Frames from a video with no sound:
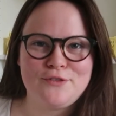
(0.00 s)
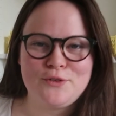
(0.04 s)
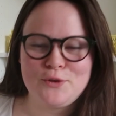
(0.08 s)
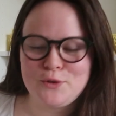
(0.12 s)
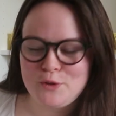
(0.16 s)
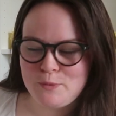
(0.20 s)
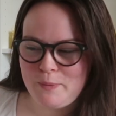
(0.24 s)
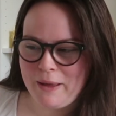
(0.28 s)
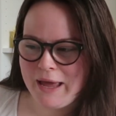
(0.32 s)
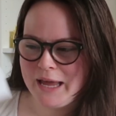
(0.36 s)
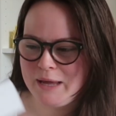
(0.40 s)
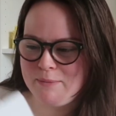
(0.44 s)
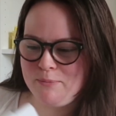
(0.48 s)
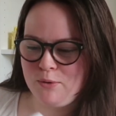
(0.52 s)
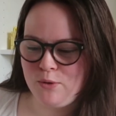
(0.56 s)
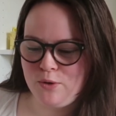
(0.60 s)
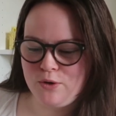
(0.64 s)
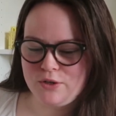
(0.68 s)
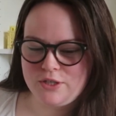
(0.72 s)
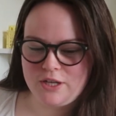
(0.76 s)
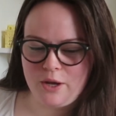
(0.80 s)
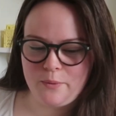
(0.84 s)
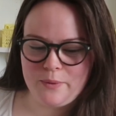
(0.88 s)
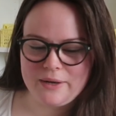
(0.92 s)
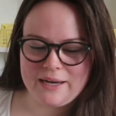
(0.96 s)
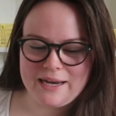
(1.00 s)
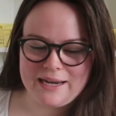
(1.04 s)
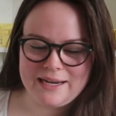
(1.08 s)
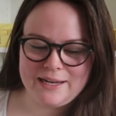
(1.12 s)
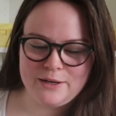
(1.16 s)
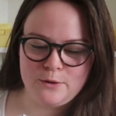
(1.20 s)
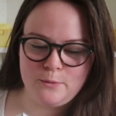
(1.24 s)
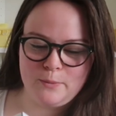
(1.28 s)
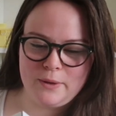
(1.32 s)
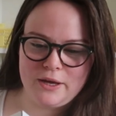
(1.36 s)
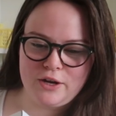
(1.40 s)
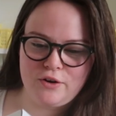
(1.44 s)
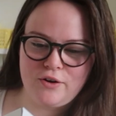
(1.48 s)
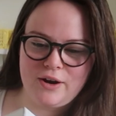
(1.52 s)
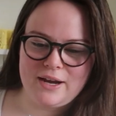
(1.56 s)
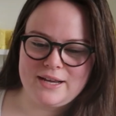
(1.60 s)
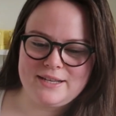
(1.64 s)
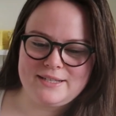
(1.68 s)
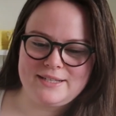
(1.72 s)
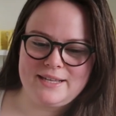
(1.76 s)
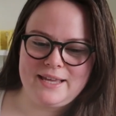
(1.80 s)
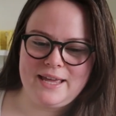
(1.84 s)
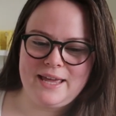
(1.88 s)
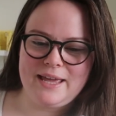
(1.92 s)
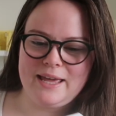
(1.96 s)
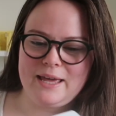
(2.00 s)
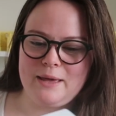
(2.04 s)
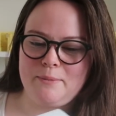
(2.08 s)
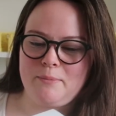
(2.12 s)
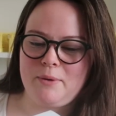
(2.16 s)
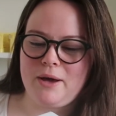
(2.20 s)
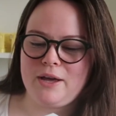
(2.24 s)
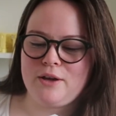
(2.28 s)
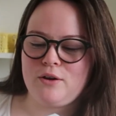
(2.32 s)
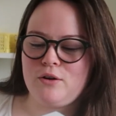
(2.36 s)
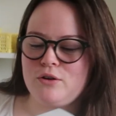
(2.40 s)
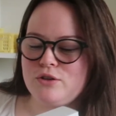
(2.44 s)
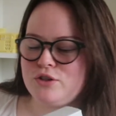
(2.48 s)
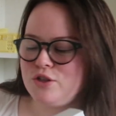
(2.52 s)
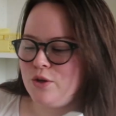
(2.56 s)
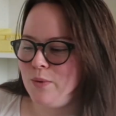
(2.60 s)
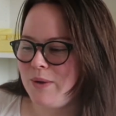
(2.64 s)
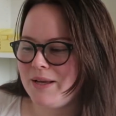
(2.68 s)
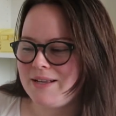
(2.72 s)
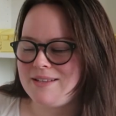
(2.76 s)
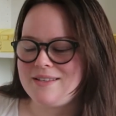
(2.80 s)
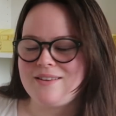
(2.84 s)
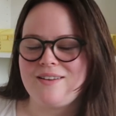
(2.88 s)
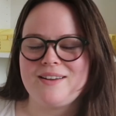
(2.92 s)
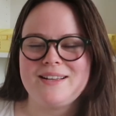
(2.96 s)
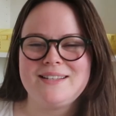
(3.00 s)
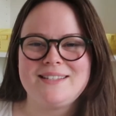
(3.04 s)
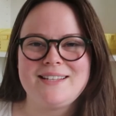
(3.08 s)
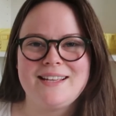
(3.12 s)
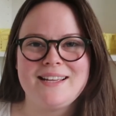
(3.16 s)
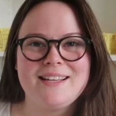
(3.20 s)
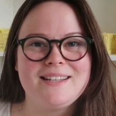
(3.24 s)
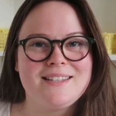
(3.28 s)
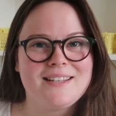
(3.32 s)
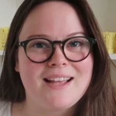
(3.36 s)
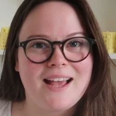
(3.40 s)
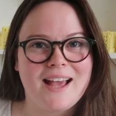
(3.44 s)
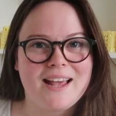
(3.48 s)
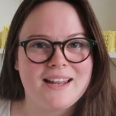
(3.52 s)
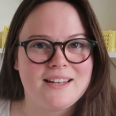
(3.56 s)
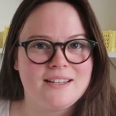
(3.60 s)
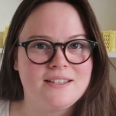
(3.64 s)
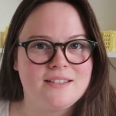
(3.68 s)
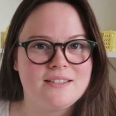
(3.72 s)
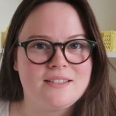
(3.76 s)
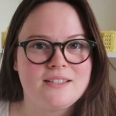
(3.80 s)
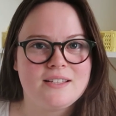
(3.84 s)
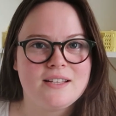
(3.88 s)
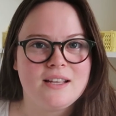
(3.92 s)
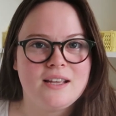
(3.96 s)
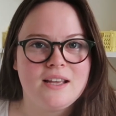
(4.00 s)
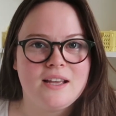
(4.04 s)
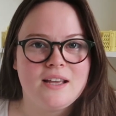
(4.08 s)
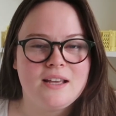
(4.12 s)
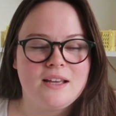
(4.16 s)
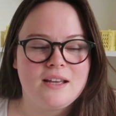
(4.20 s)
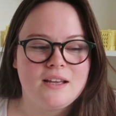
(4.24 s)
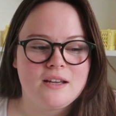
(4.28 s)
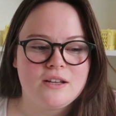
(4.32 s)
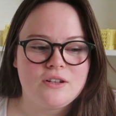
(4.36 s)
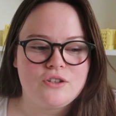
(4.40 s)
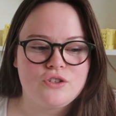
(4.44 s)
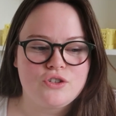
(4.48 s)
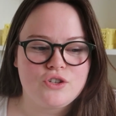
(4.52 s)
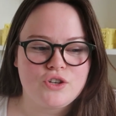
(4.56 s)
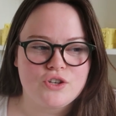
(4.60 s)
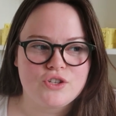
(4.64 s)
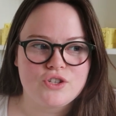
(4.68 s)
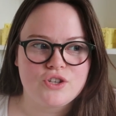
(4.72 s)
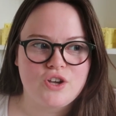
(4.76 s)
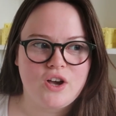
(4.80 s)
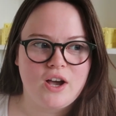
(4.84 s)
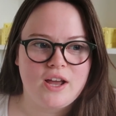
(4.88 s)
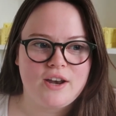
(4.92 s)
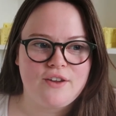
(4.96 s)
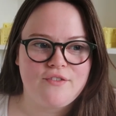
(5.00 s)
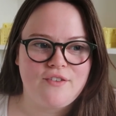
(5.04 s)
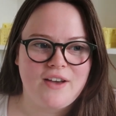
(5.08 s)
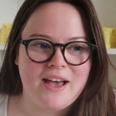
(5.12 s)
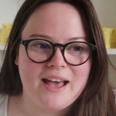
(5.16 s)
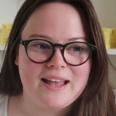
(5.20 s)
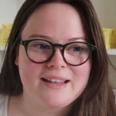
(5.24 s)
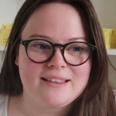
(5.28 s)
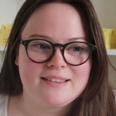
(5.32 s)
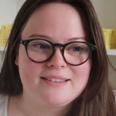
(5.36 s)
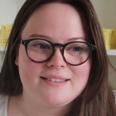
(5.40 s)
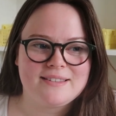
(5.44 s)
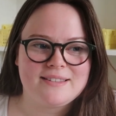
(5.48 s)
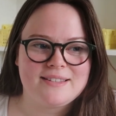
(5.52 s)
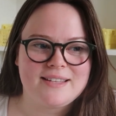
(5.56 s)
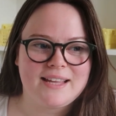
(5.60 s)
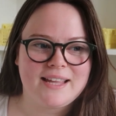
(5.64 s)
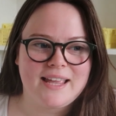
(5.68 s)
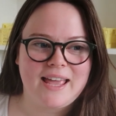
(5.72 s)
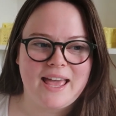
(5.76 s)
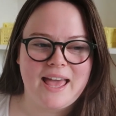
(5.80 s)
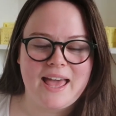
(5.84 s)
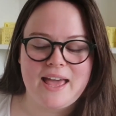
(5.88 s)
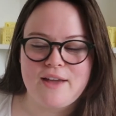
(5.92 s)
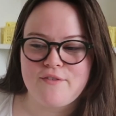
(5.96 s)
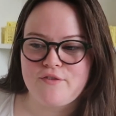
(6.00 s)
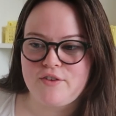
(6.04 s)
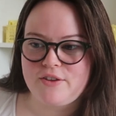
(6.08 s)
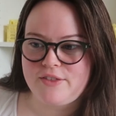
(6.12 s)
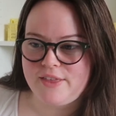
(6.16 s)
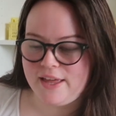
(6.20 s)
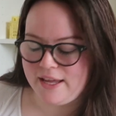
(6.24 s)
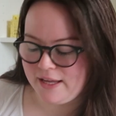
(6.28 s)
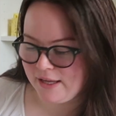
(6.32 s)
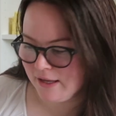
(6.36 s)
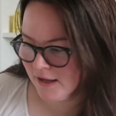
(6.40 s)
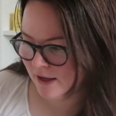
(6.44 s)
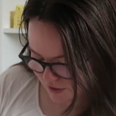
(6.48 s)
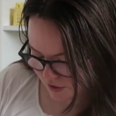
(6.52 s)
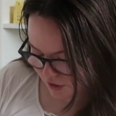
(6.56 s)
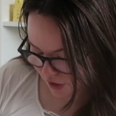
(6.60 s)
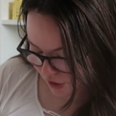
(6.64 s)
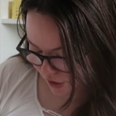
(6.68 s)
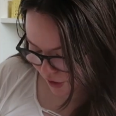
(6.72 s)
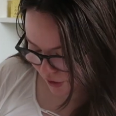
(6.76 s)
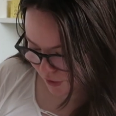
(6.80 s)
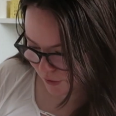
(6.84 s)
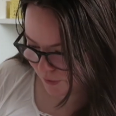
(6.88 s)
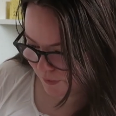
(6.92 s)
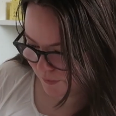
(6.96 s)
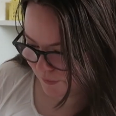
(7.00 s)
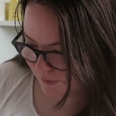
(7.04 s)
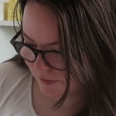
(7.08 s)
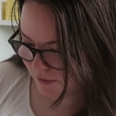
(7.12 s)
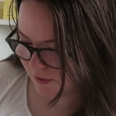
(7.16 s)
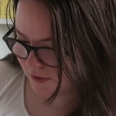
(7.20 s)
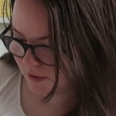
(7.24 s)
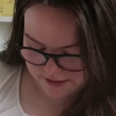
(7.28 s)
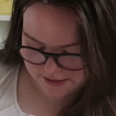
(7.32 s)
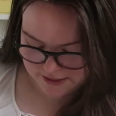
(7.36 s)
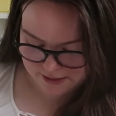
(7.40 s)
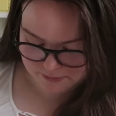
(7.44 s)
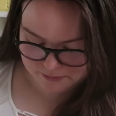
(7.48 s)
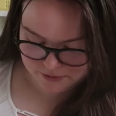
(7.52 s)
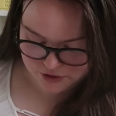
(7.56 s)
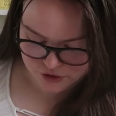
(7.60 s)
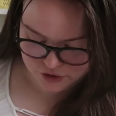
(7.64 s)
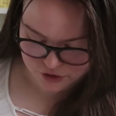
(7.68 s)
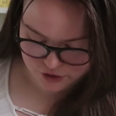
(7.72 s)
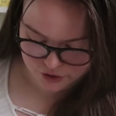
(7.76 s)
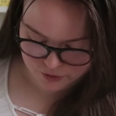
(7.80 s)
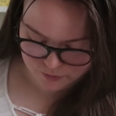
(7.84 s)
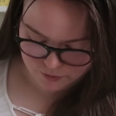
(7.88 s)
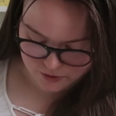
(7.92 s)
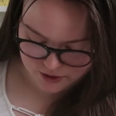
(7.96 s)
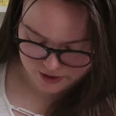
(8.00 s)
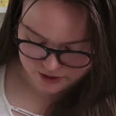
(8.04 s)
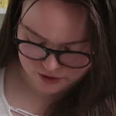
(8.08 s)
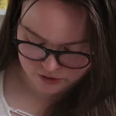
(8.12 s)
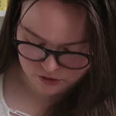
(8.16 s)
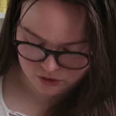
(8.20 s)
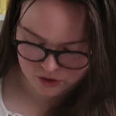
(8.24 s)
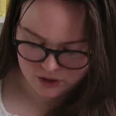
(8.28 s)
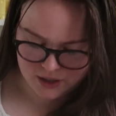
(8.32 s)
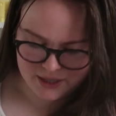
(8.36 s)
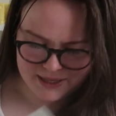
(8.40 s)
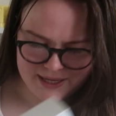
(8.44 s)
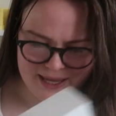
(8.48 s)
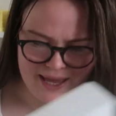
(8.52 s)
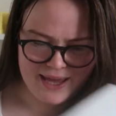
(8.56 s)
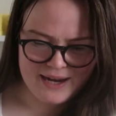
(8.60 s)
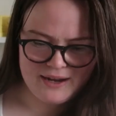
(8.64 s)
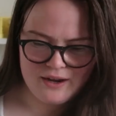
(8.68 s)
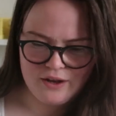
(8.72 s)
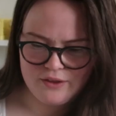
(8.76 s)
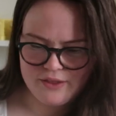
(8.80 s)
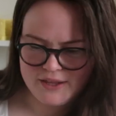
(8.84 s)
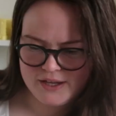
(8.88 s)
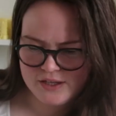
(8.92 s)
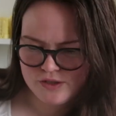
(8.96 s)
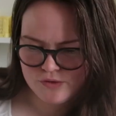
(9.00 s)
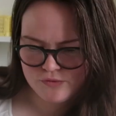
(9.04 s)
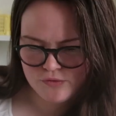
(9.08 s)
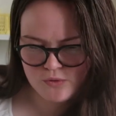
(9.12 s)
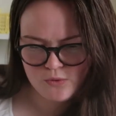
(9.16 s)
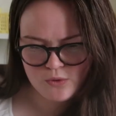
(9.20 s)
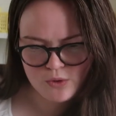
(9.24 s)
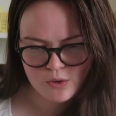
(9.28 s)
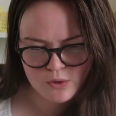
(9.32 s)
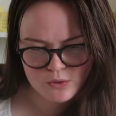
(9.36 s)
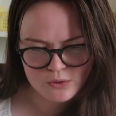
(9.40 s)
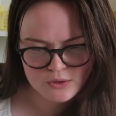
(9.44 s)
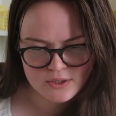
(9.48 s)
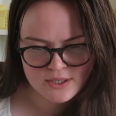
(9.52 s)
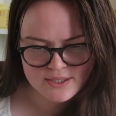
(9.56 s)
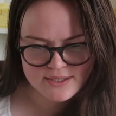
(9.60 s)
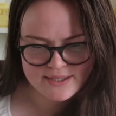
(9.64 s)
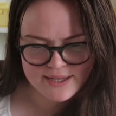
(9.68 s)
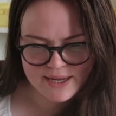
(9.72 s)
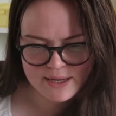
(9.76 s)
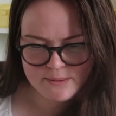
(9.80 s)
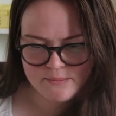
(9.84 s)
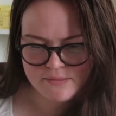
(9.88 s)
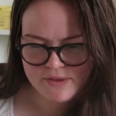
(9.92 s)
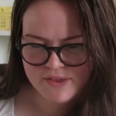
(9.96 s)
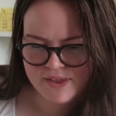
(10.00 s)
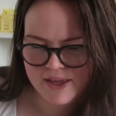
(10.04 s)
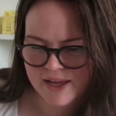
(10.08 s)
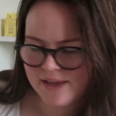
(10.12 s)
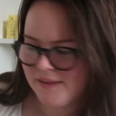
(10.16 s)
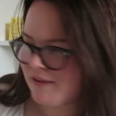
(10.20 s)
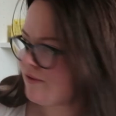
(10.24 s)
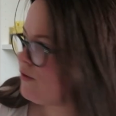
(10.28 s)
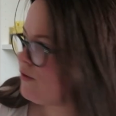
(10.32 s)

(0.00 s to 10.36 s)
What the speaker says: for the pegboard. I went a little bit crazy here, but I got too excited and just kind of had to get everything. So let me show you what I got. Again, these are all called the same thing.